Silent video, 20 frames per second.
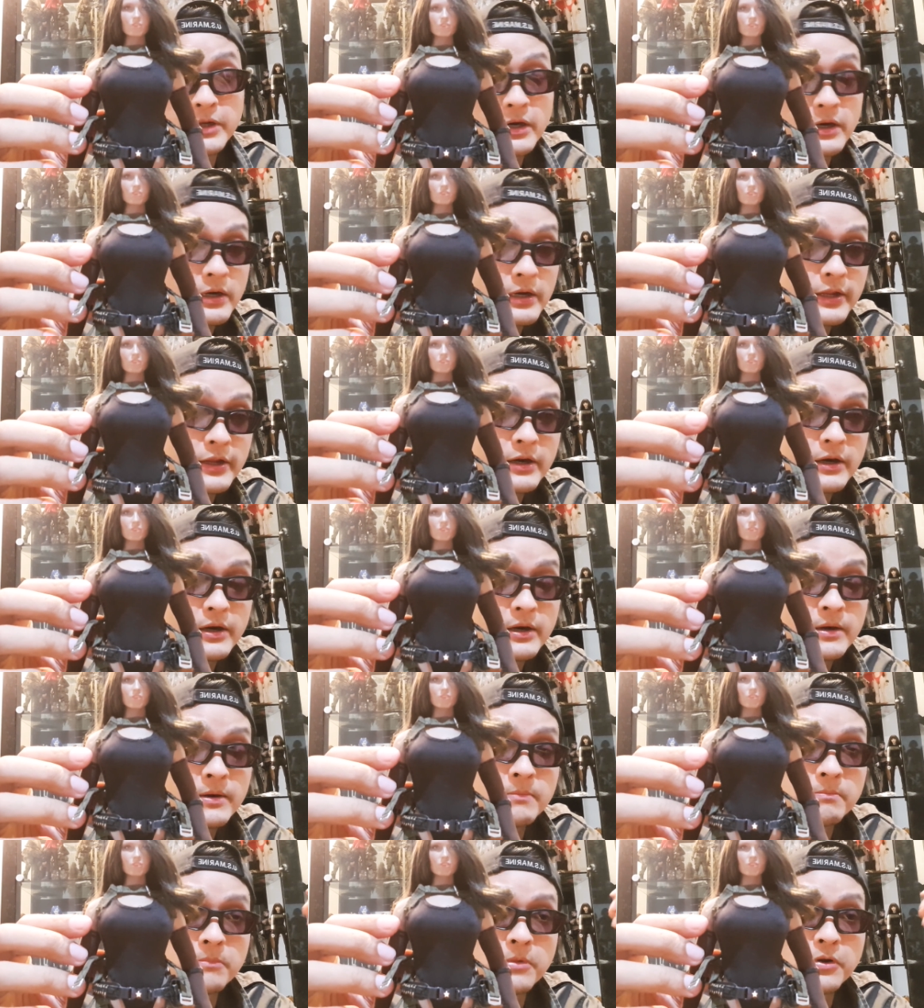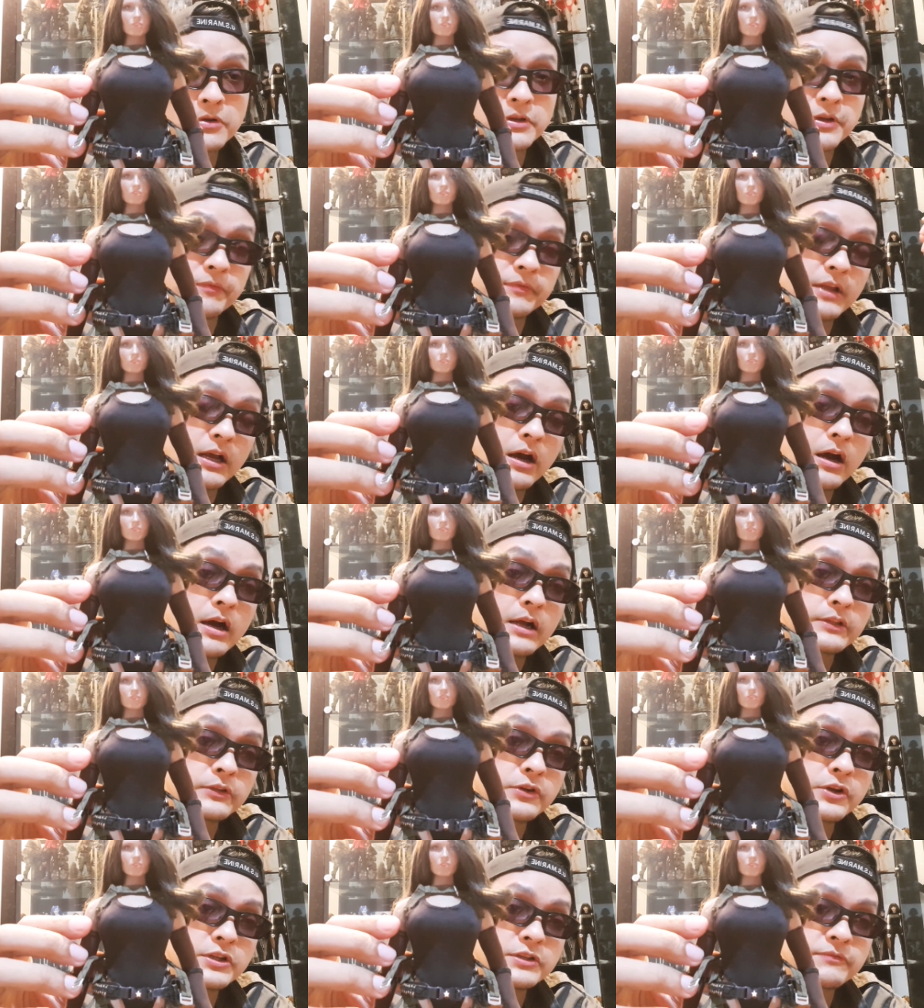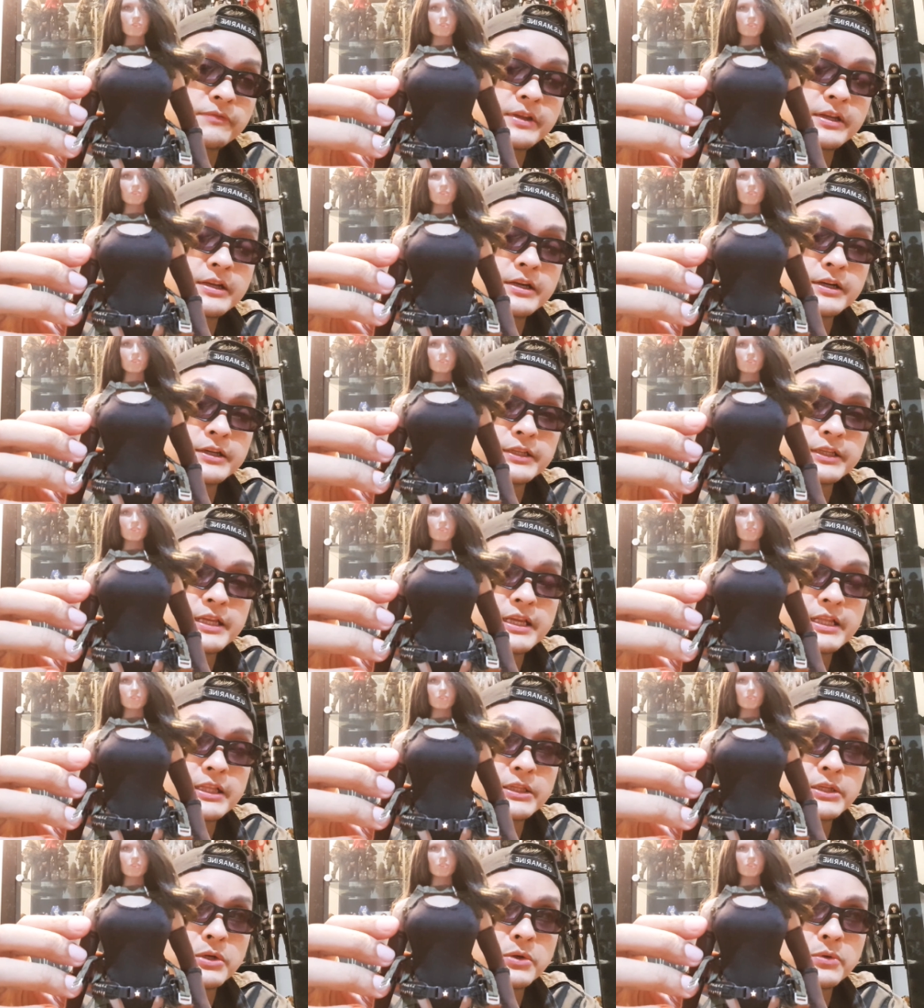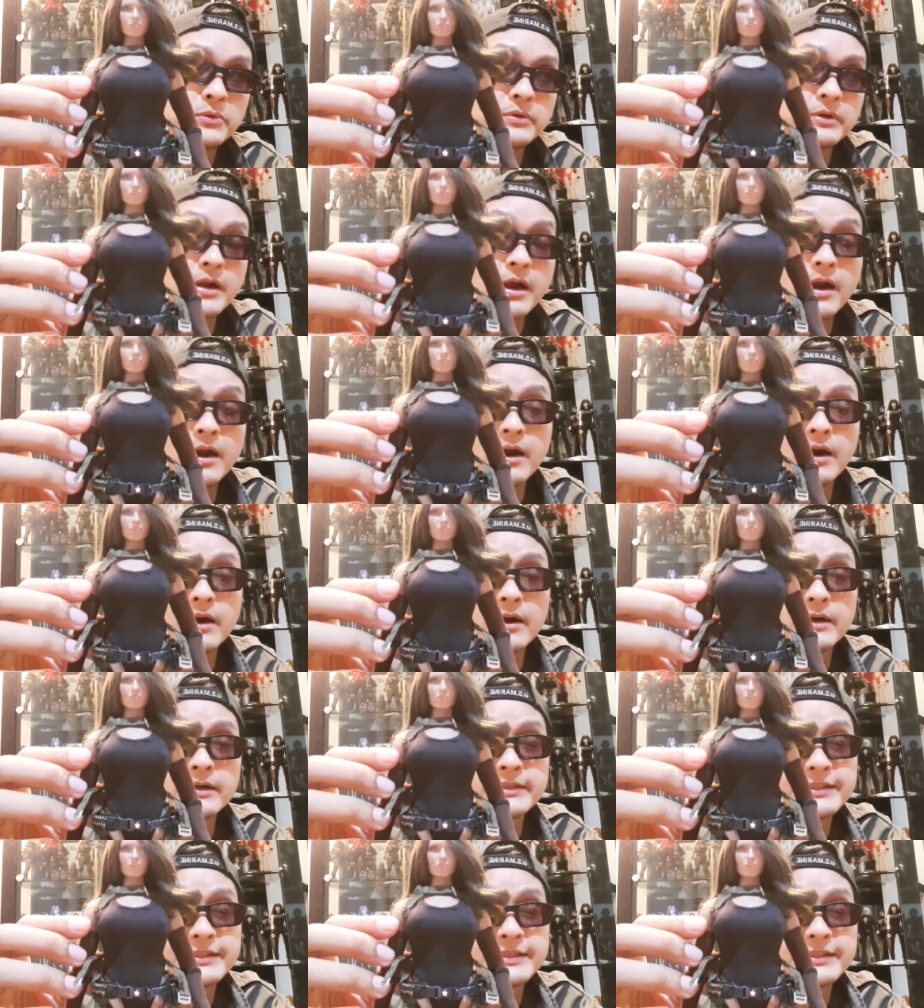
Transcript: earlier, most of the HOTTOYS figure skin tone are